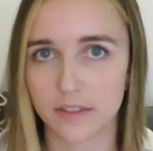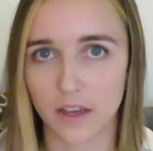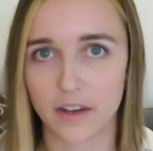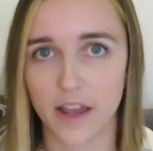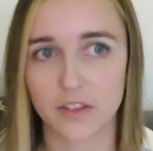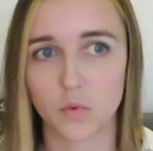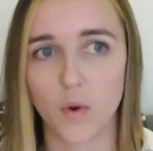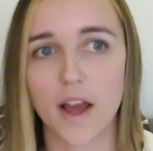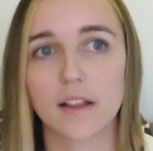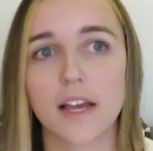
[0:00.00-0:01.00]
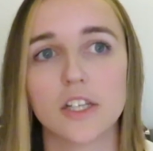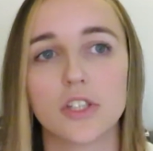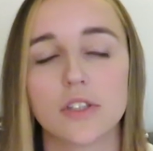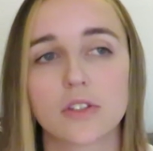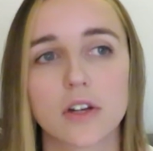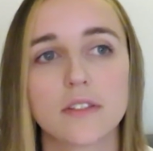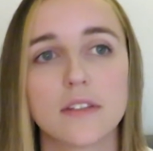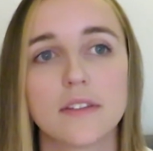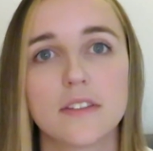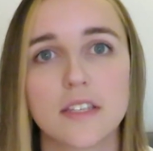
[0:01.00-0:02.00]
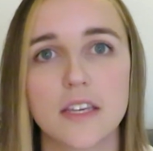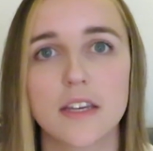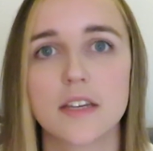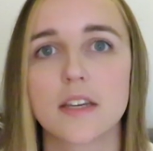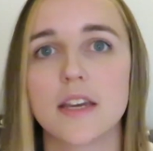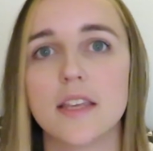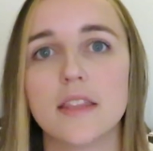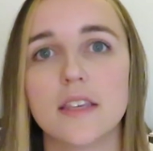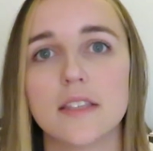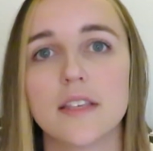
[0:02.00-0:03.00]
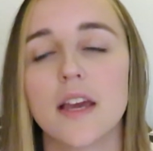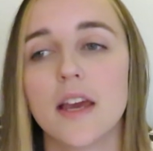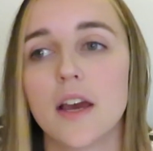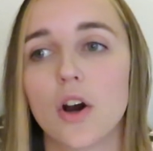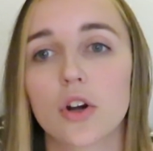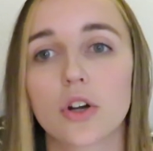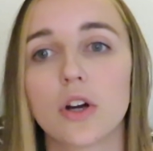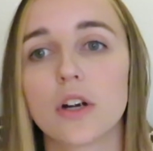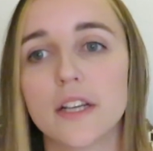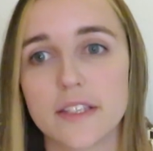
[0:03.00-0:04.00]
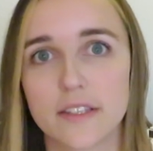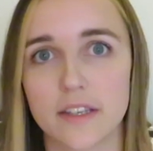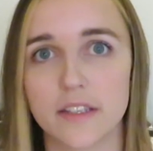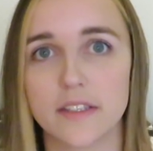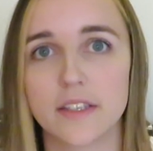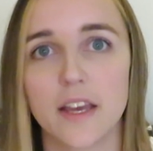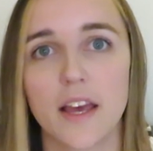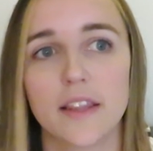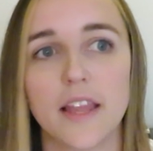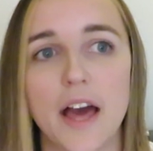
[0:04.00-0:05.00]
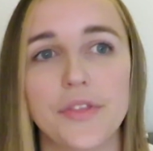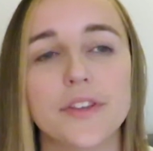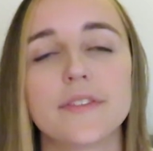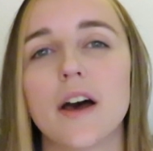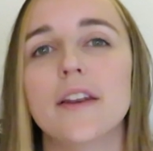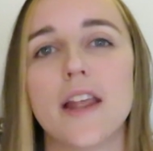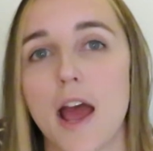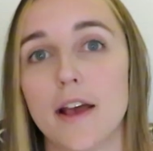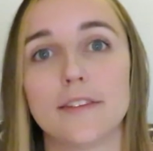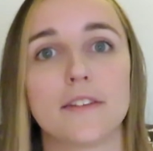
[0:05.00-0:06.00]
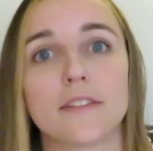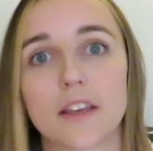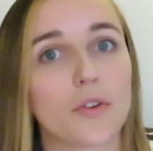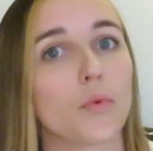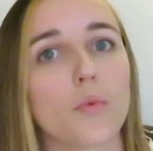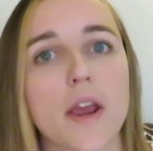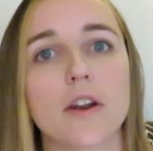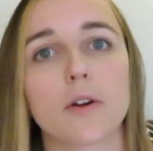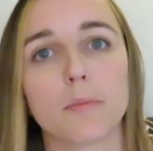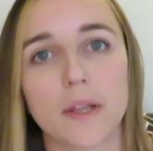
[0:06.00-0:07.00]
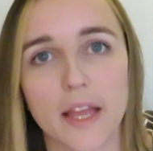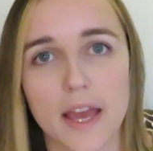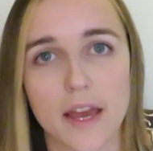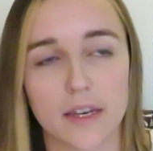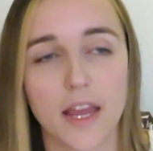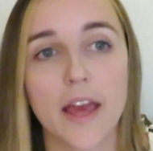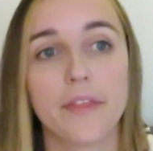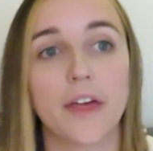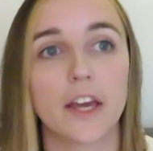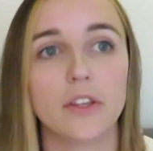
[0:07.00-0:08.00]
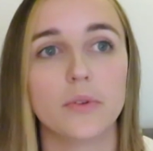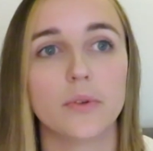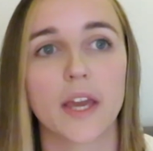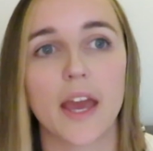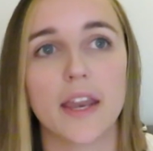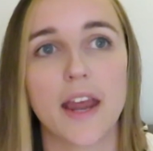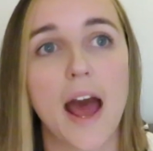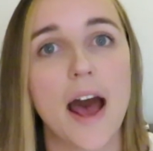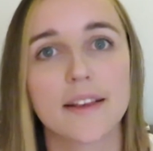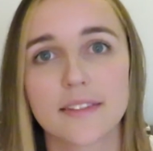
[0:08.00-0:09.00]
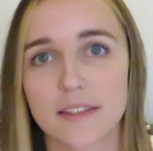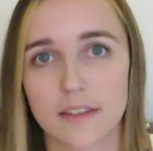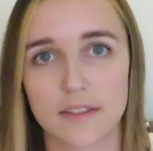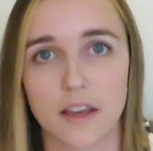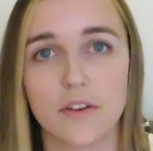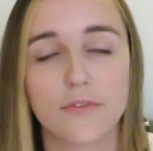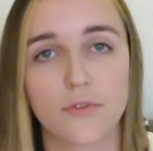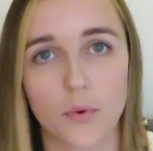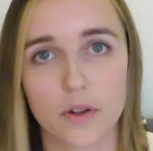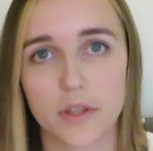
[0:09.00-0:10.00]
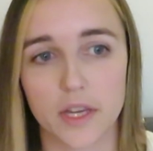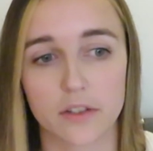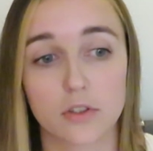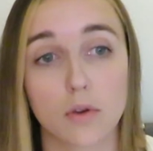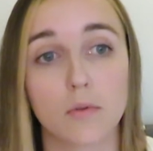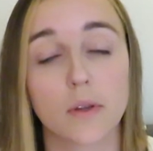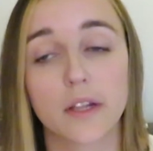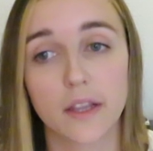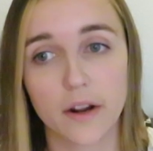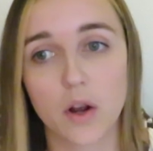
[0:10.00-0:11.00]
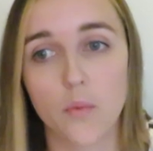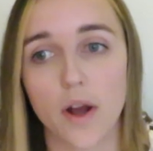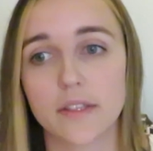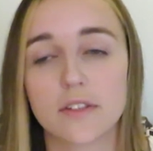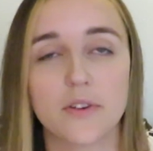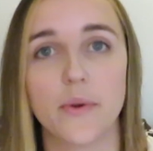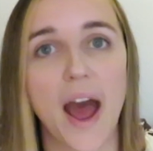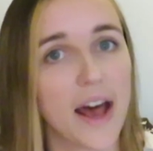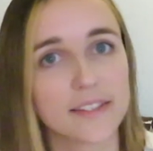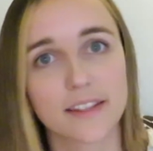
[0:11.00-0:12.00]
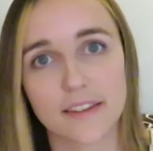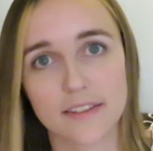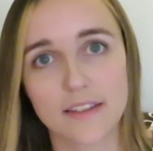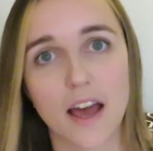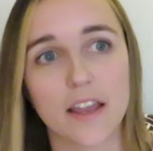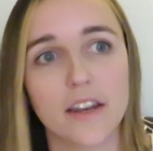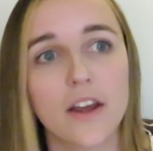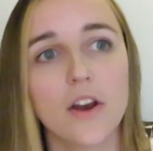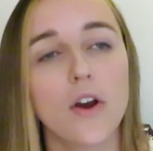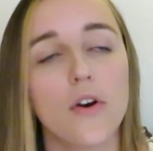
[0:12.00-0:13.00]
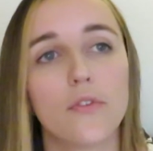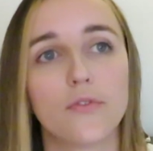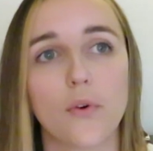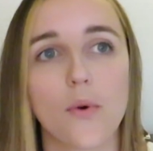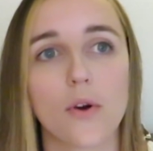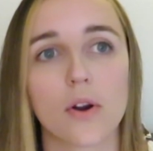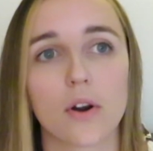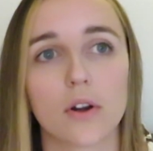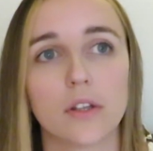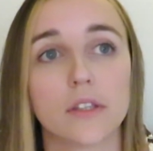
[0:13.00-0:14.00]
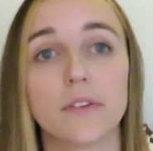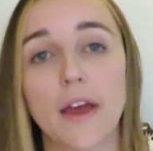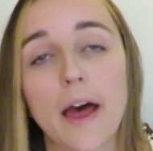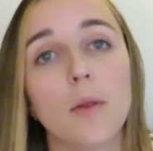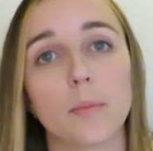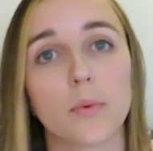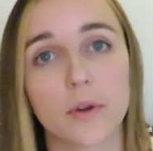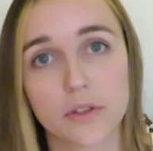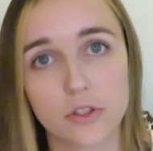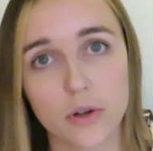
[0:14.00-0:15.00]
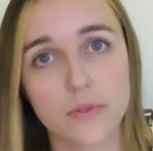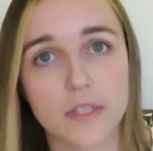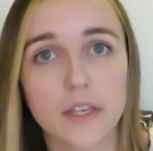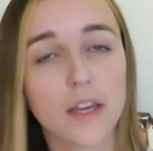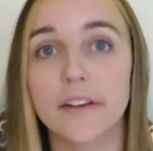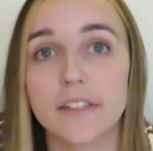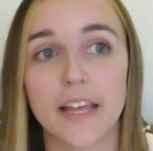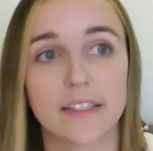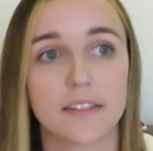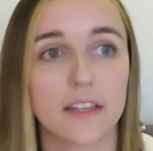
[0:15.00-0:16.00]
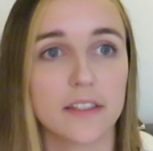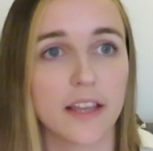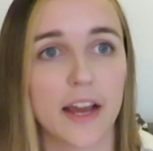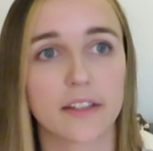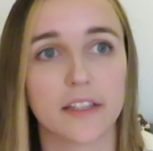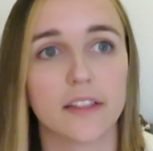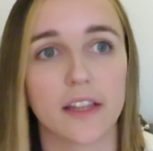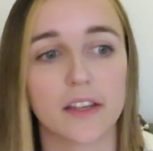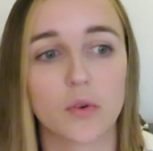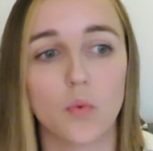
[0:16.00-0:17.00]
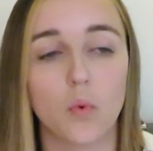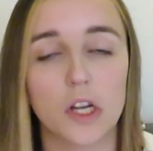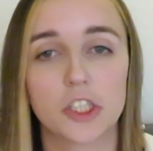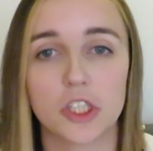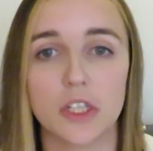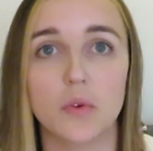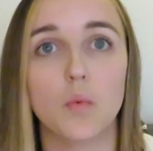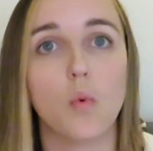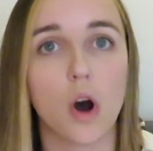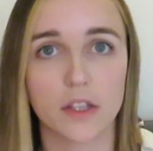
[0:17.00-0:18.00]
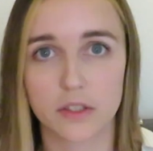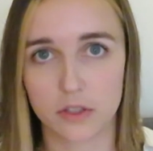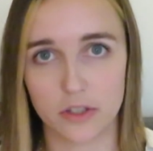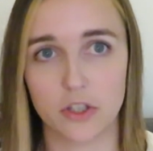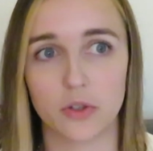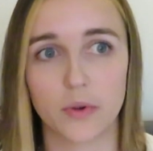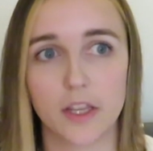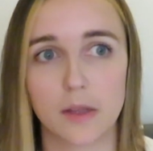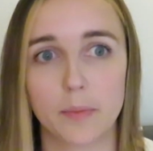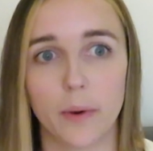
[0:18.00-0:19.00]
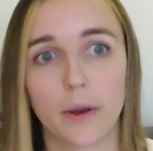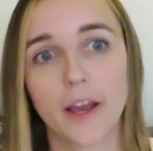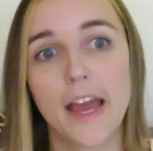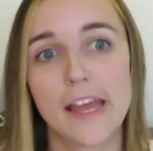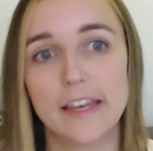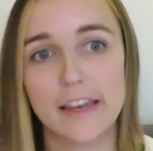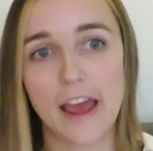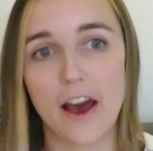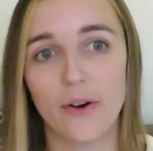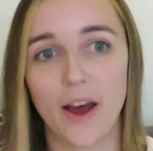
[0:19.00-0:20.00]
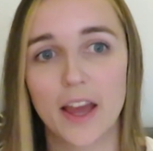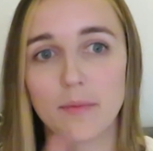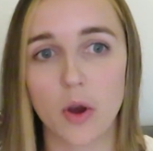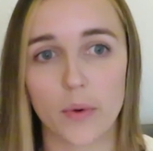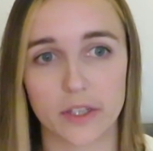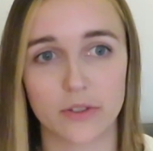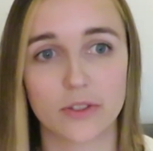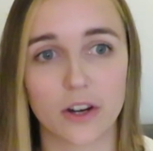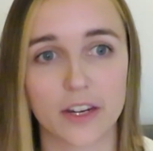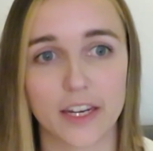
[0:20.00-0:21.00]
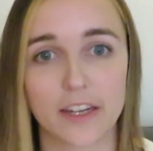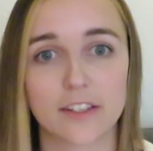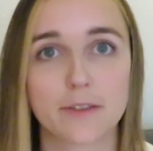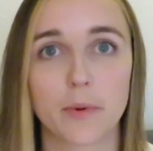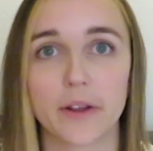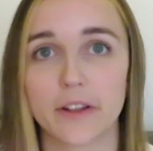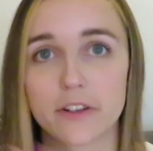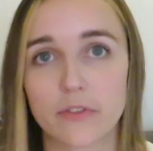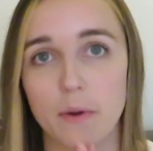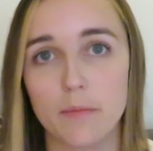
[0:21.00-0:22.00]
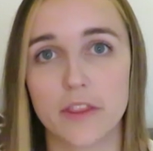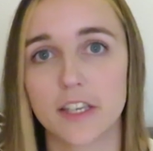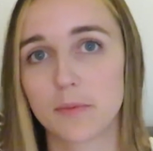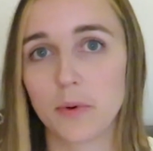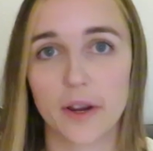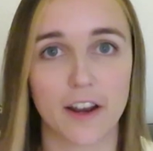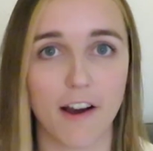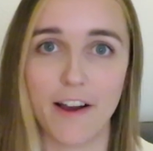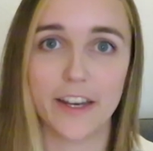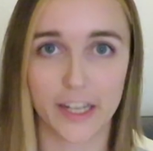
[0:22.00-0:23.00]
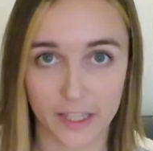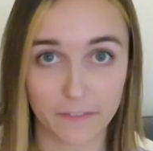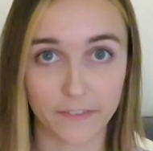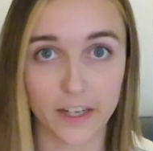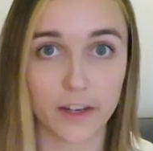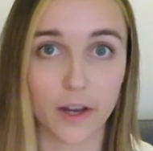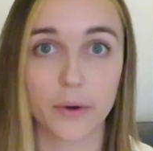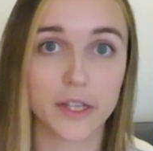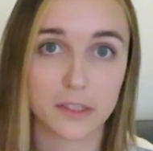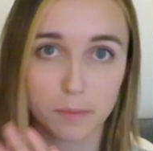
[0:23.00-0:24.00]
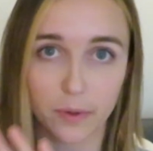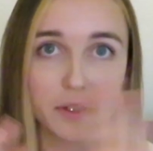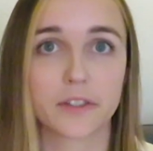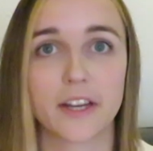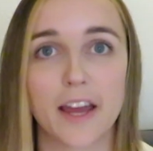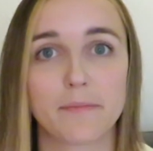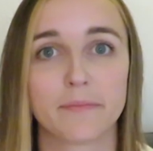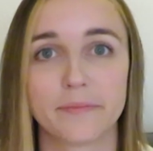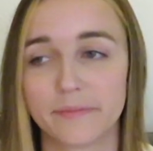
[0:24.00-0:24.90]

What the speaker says: sun as well, and she starts seeing in these occurrences that the sun has this like greater plan, that you can ask the sun for things. So Klara wants to ask the sun for help with Josie, and that's exactly like what she wants to do in the book. Now I am going to start getting into spoilers from this point on in the video. It's spoiler time.